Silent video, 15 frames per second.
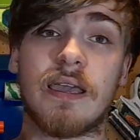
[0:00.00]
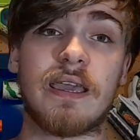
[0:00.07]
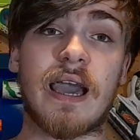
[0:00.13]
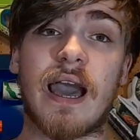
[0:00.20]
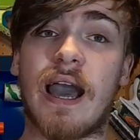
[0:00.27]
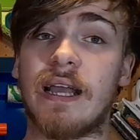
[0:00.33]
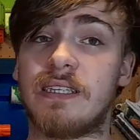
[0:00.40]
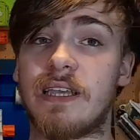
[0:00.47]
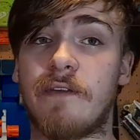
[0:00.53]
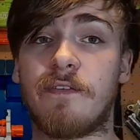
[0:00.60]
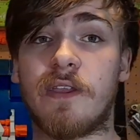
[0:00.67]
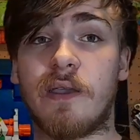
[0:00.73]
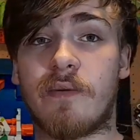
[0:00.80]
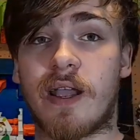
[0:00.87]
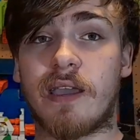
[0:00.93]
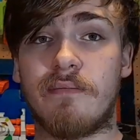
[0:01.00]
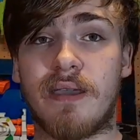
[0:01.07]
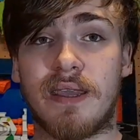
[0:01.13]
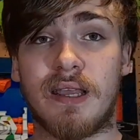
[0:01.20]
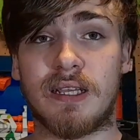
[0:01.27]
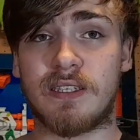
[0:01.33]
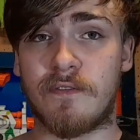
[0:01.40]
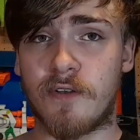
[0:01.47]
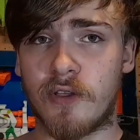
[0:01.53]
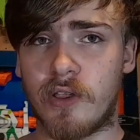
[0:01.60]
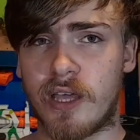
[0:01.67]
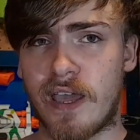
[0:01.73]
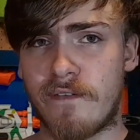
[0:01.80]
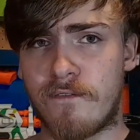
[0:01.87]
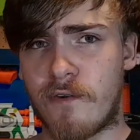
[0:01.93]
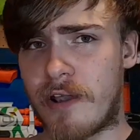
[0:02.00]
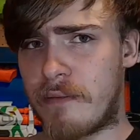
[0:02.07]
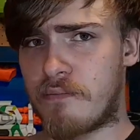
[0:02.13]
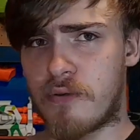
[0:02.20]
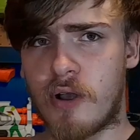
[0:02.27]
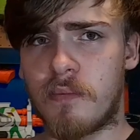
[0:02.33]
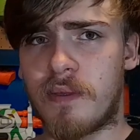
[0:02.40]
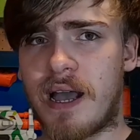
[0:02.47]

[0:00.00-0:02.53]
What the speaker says: Yeah, I definitely recommend this. If you're looking for a pro